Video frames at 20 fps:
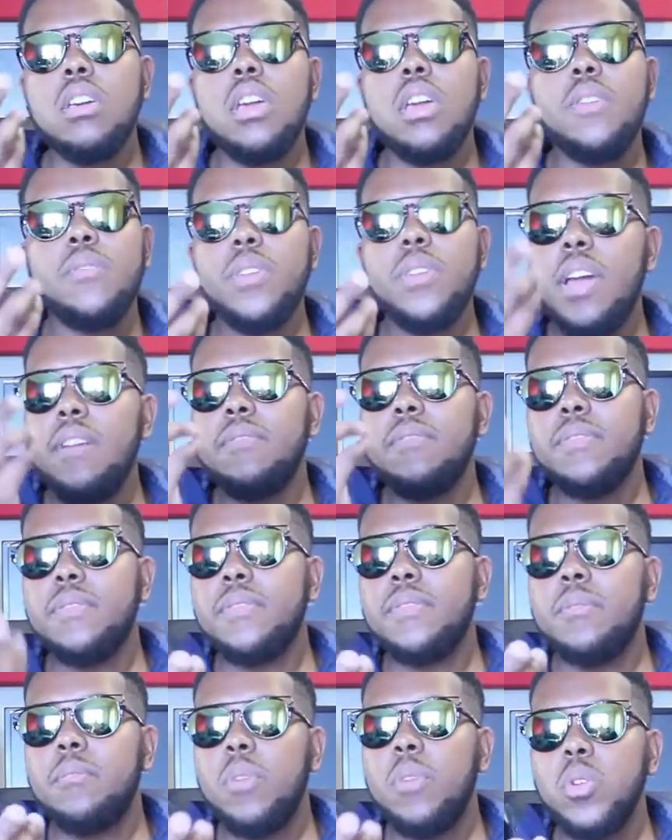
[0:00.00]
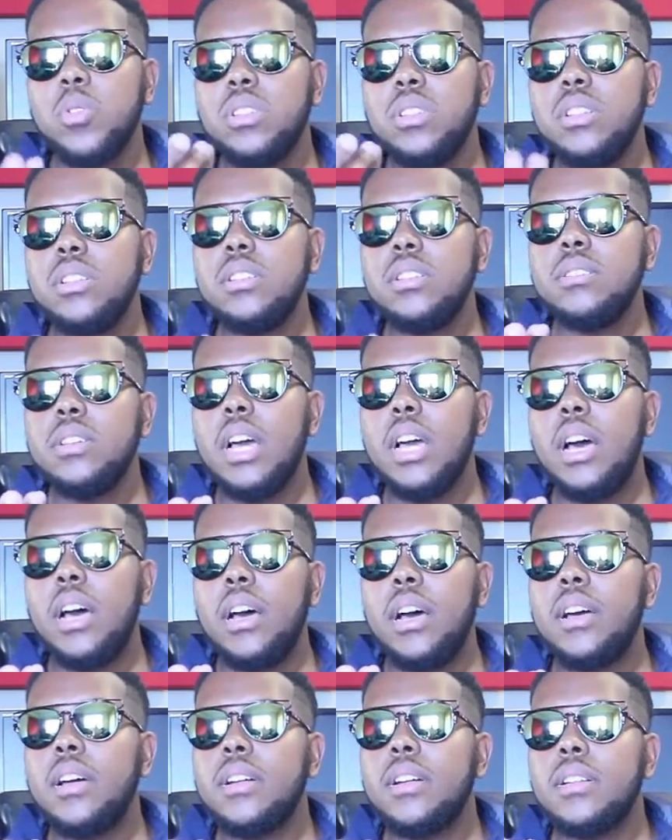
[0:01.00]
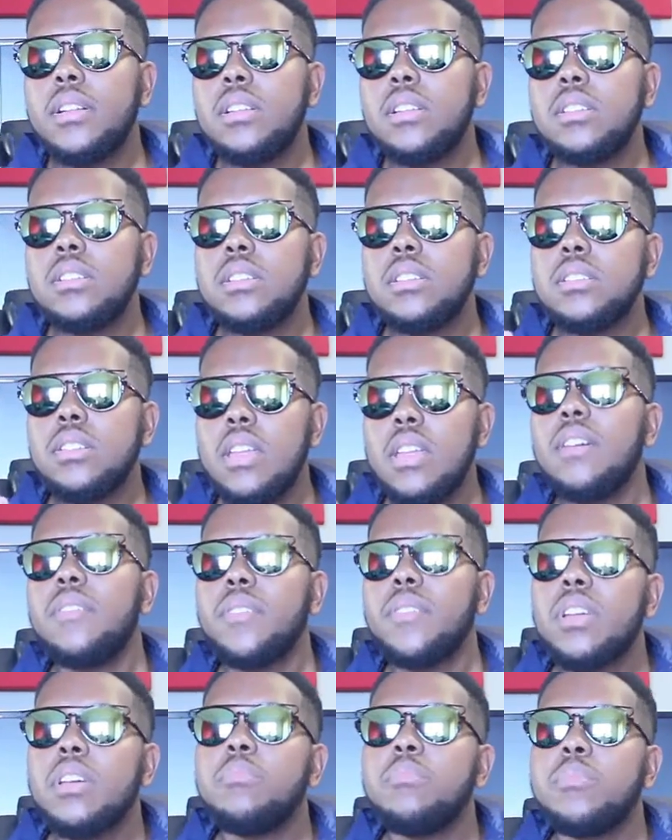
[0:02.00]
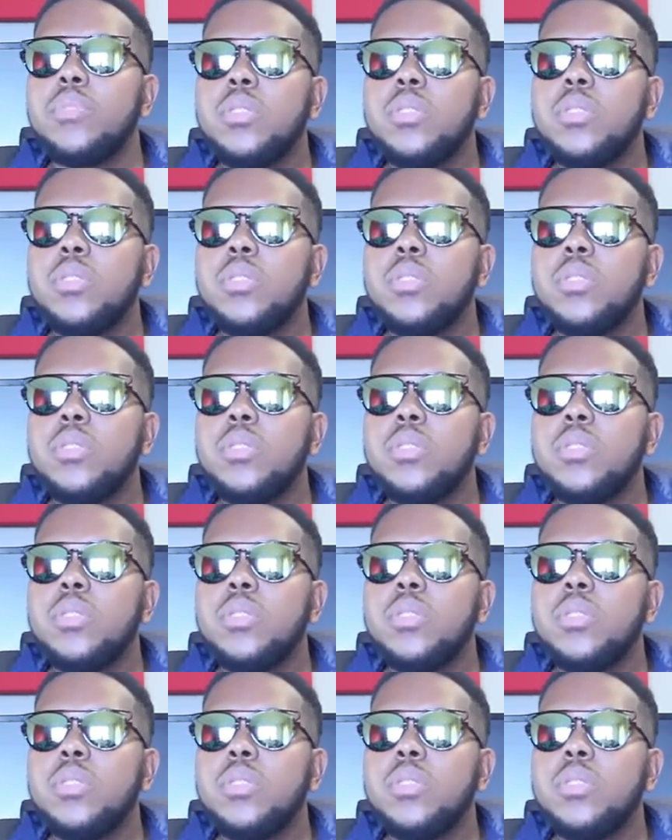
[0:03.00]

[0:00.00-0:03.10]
if we have mostly South African